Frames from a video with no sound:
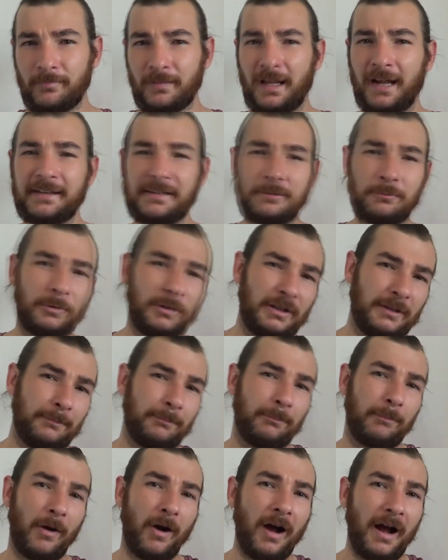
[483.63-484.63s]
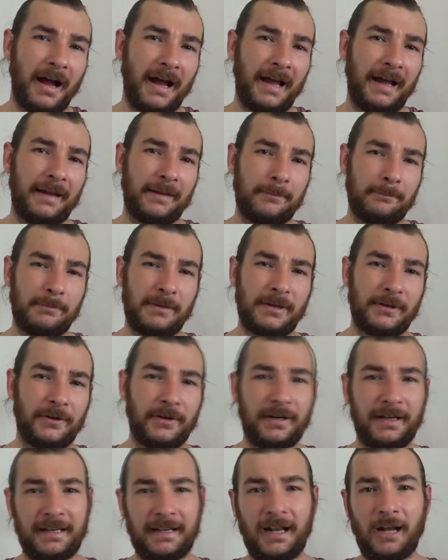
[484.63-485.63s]
I didn't really buy
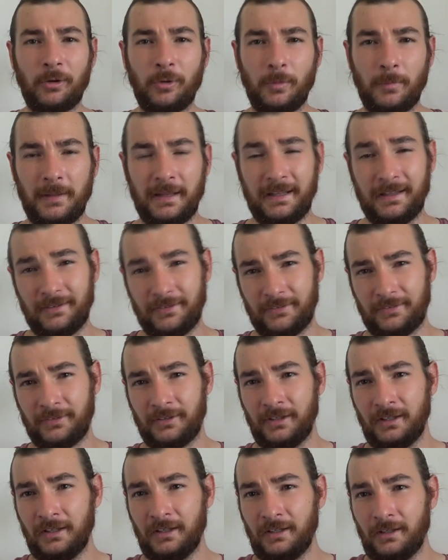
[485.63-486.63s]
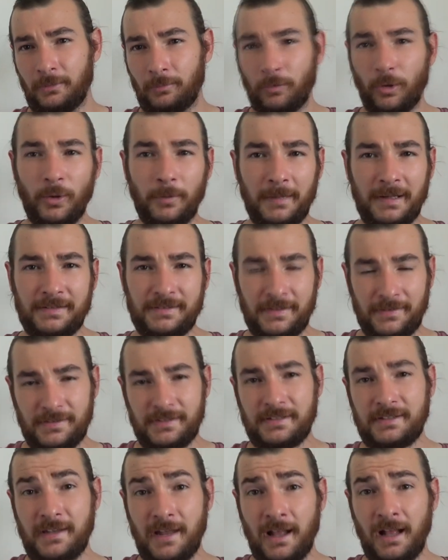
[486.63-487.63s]
Mera and Aquaman's romance at the
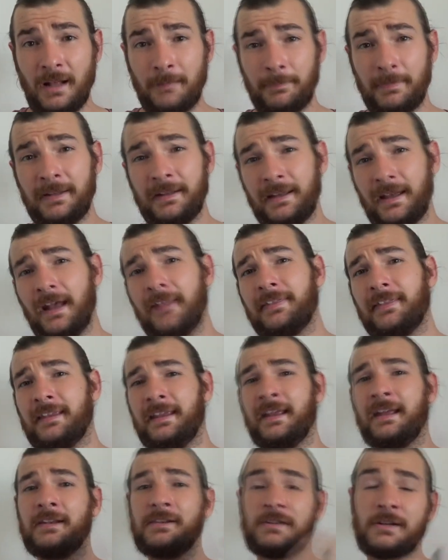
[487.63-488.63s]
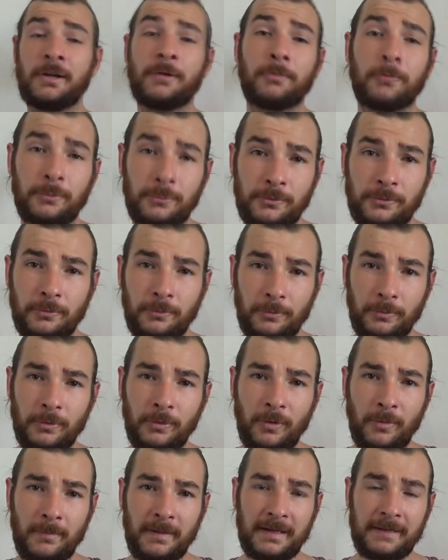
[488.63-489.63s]
start, but at the end it grew grew
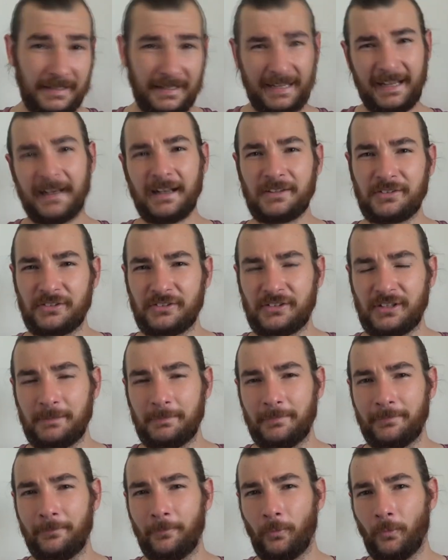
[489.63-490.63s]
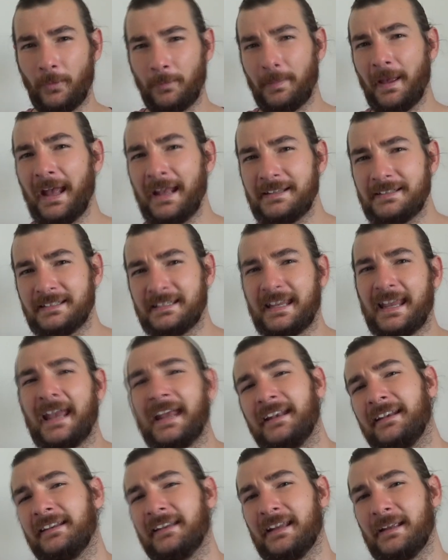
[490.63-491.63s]
on me. And as I said before, the pace
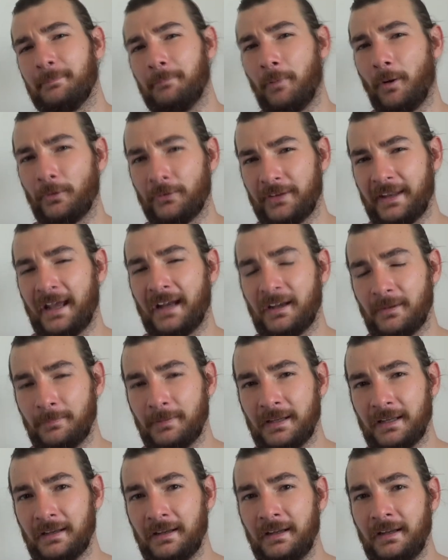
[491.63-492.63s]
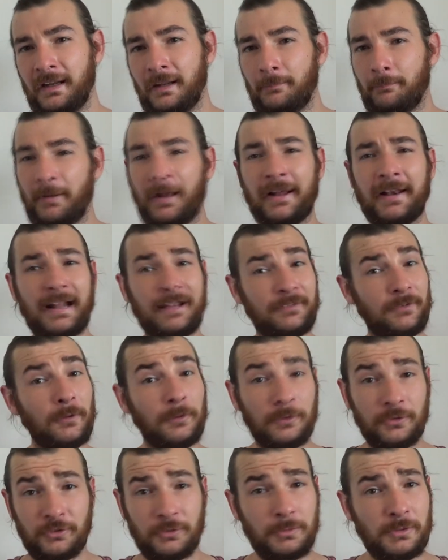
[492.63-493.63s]
can get bogged down a bit, but as
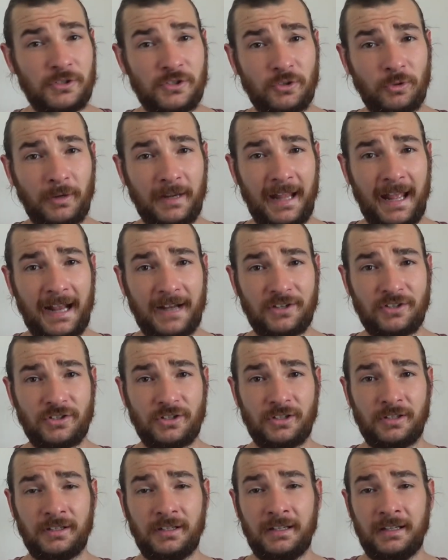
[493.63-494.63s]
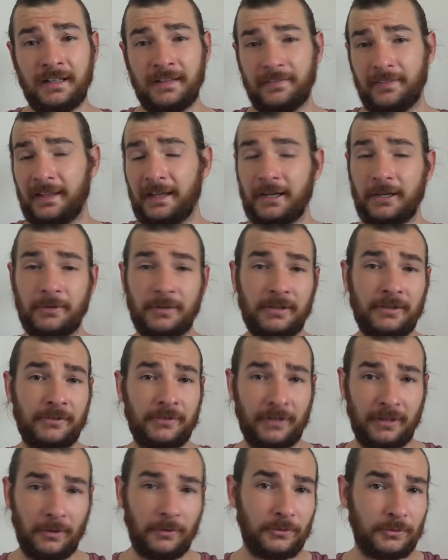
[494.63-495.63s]
long as you enjoy action, there is
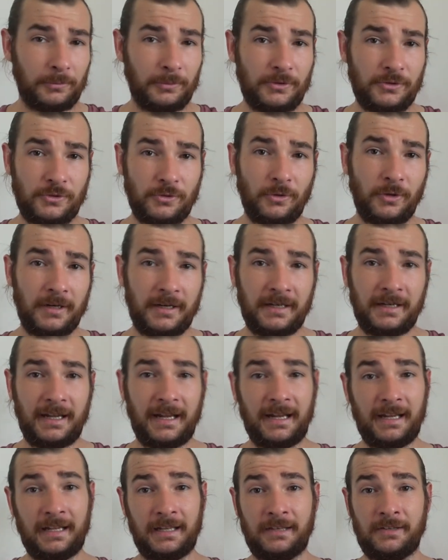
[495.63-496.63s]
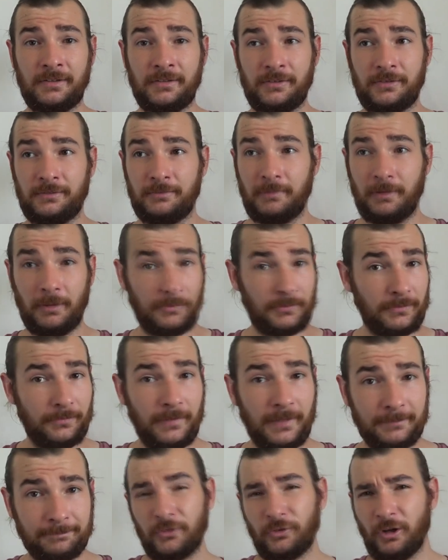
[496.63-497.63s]
a lot to enjoy and lots of
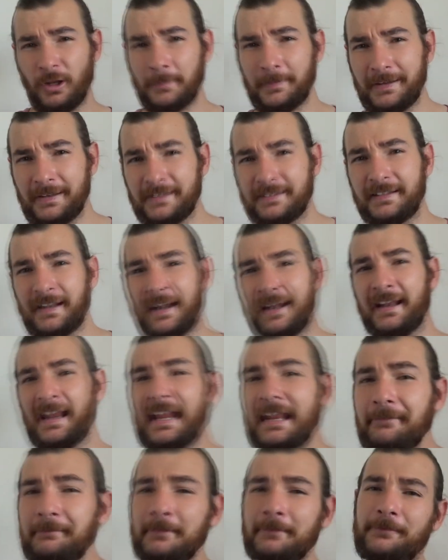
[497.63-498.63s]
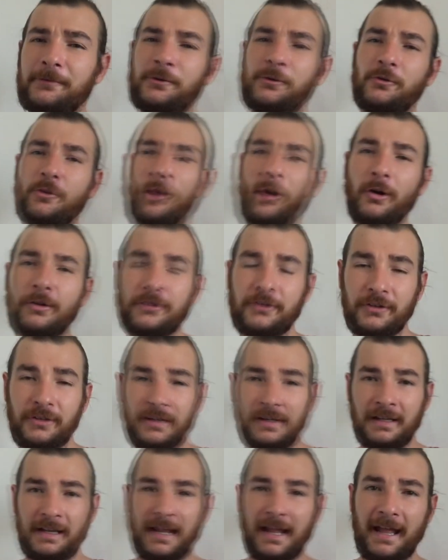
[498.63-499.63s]
fun. So I'm going to say even if you're not
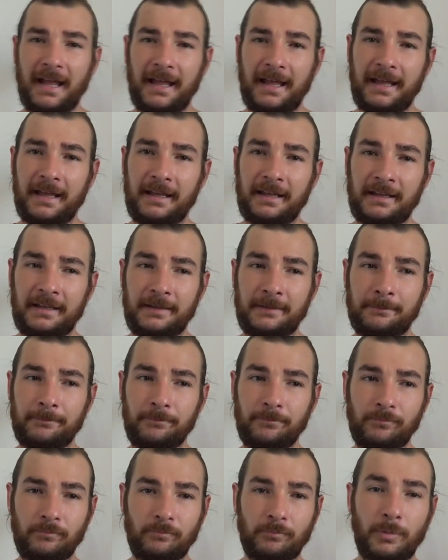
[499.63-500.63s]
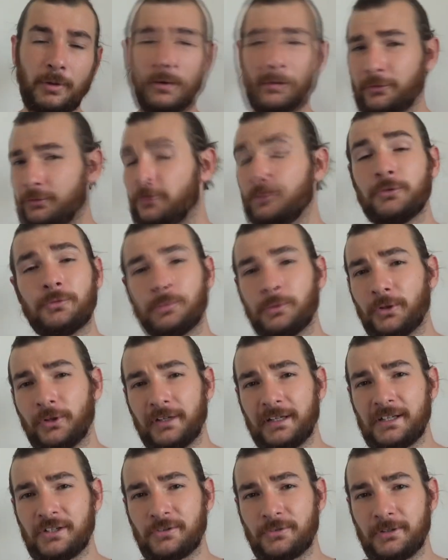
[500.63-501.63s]
a person who's
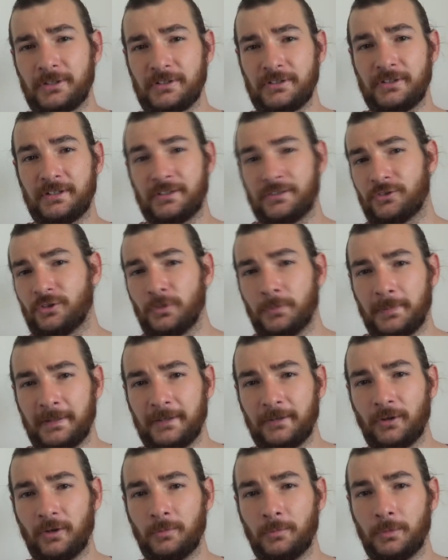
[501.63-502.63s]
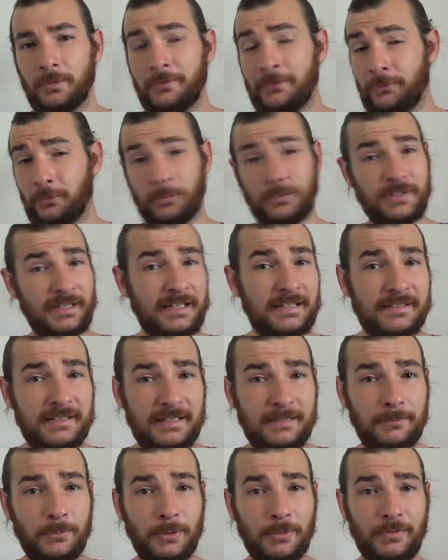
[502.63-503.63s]
really interested in superhero movies or
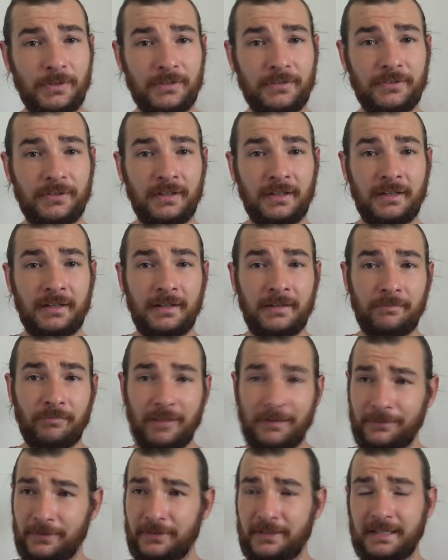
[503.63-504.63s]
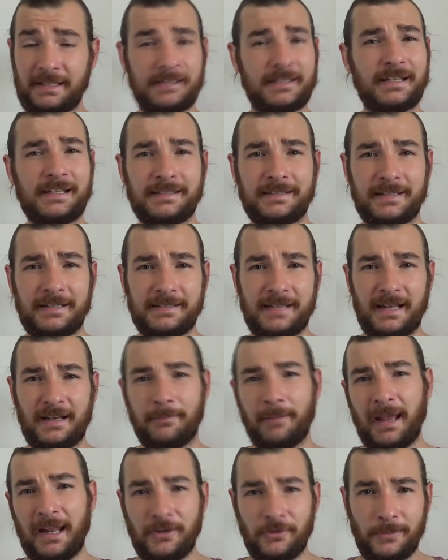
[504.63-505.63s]
DC movies, if you think DC's had a
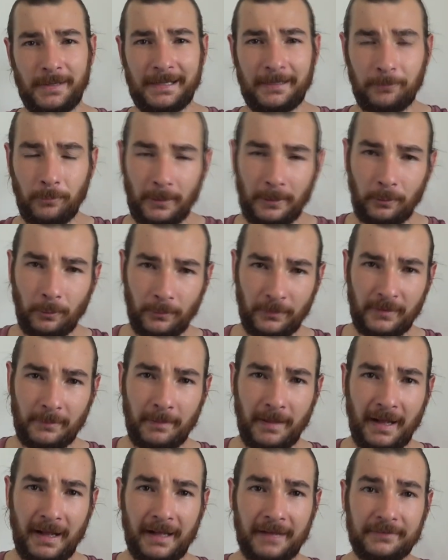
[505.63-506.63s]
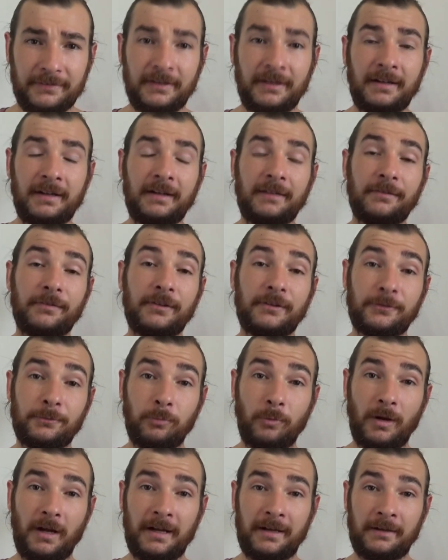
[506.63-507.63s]
bad track record in the past, this
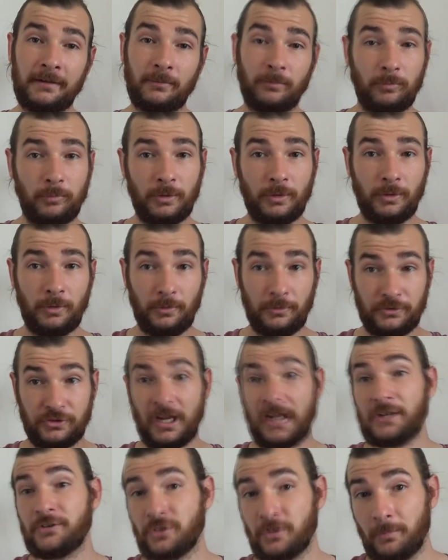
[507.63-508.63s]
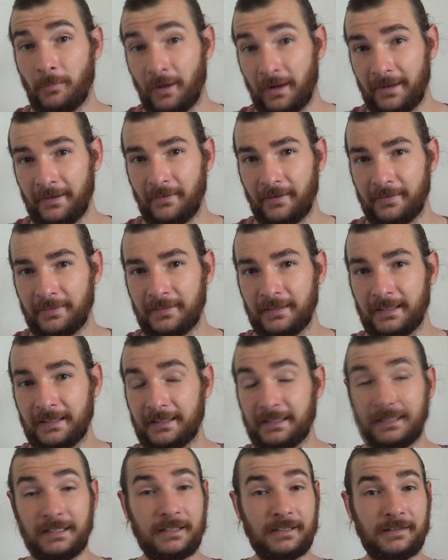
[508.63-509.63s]
one will change your mind, I
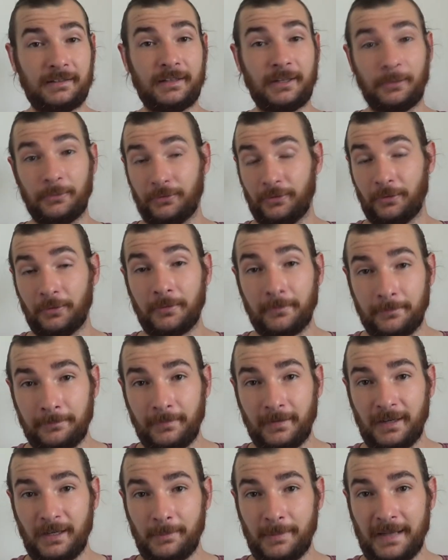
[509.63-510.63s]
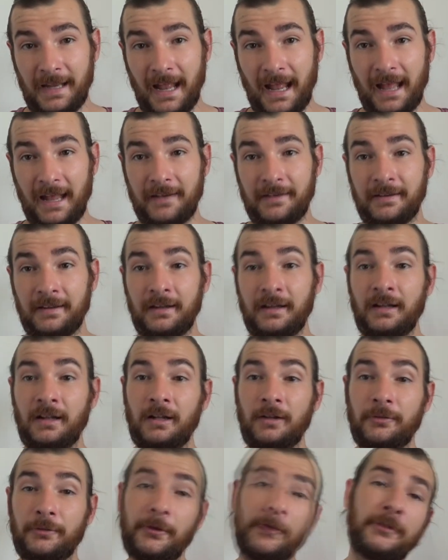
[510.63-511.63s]
think. It there is a lot of fun to be had.
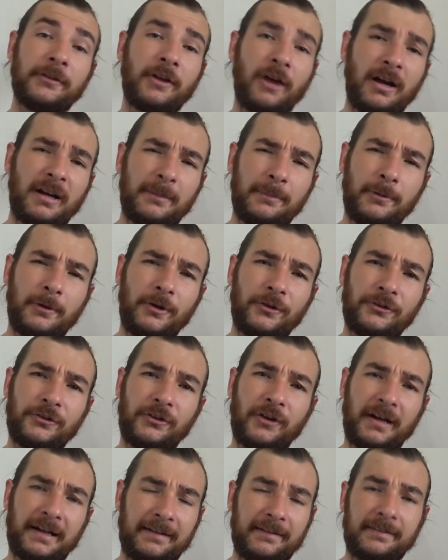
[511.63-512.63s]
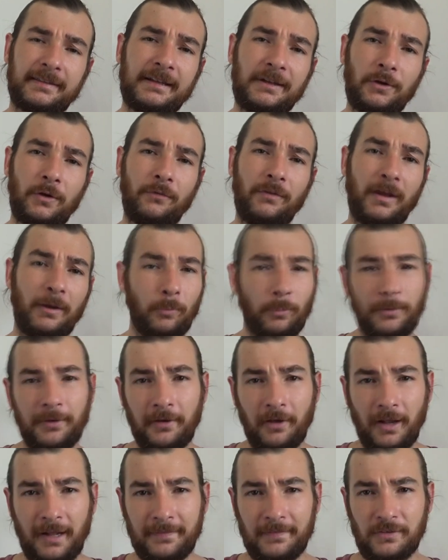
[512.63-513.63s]
The only kind of person I can think of that
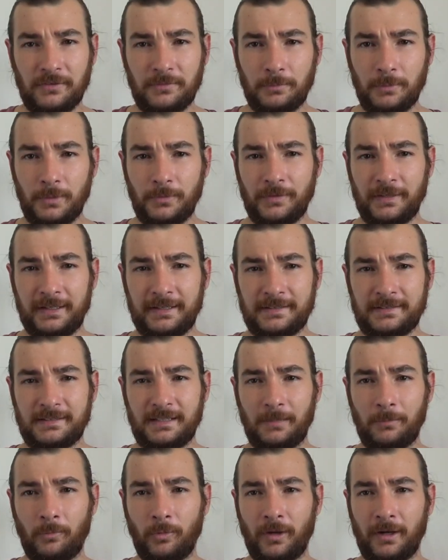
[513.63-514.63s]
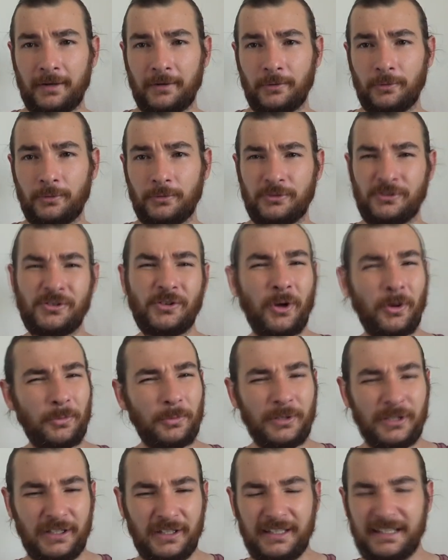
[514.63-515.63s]
wouldn't like this movie is someone who's not
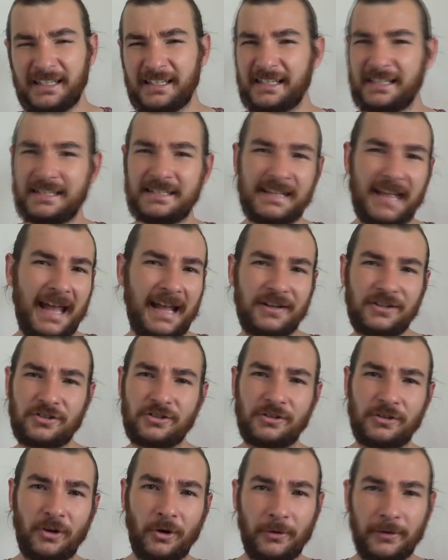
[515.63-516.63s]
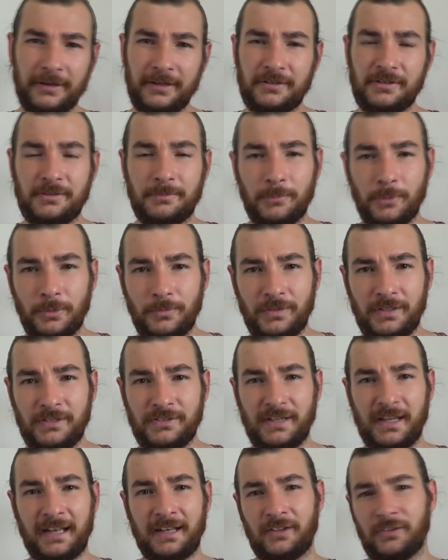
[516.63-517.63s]
really into action oriented
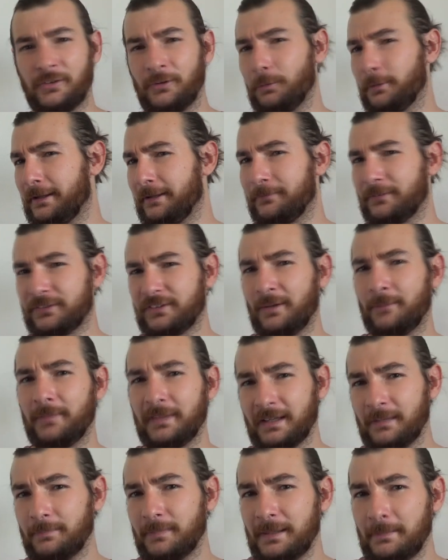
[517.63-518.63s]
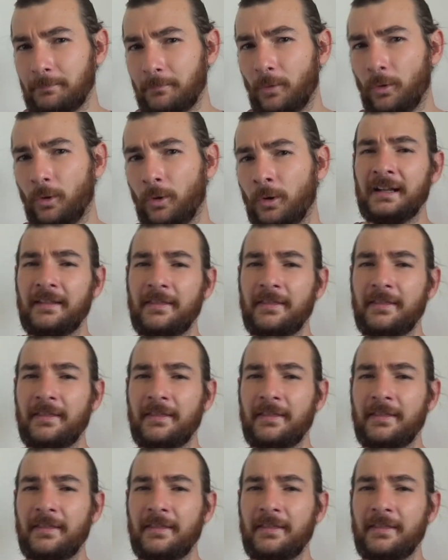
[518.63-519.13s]
movies and is looking for something a bit more.